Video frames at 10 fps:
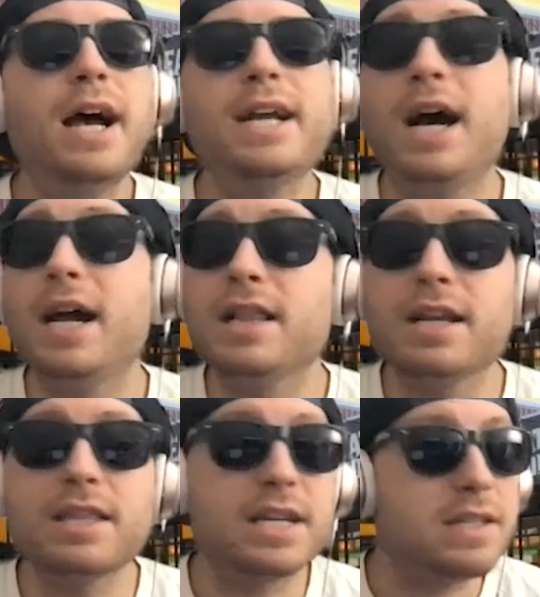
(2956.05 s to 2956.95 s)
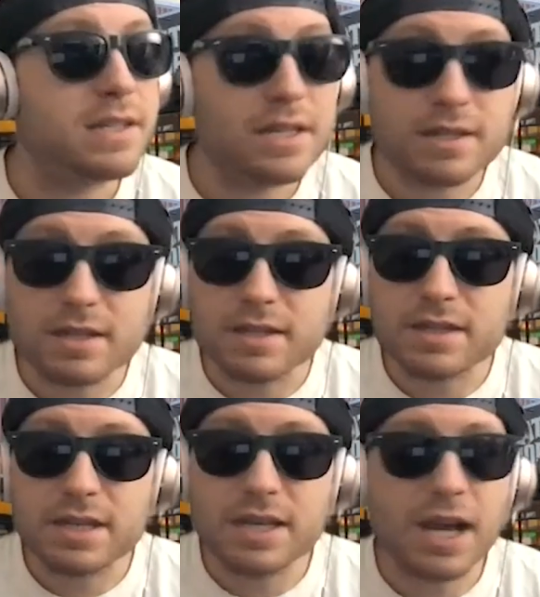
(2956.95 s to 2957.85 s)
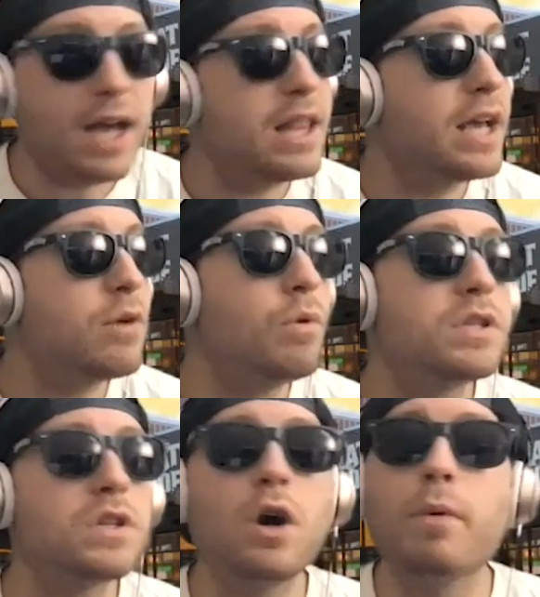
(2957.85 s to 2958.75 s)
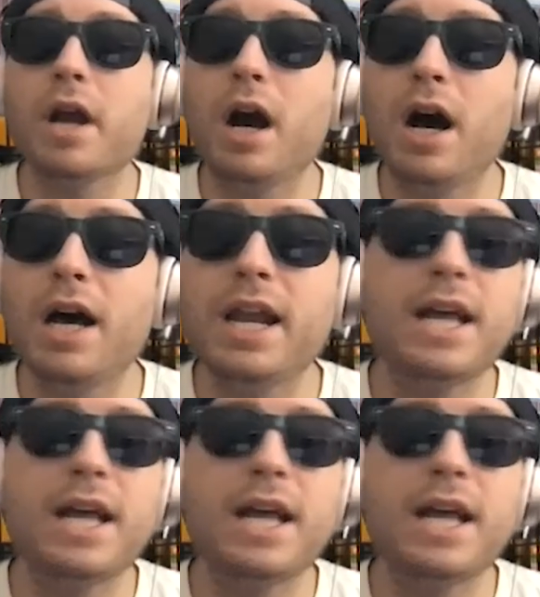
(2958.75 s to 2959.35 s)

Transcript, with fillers: I kind of like the consistency. I like what's going on.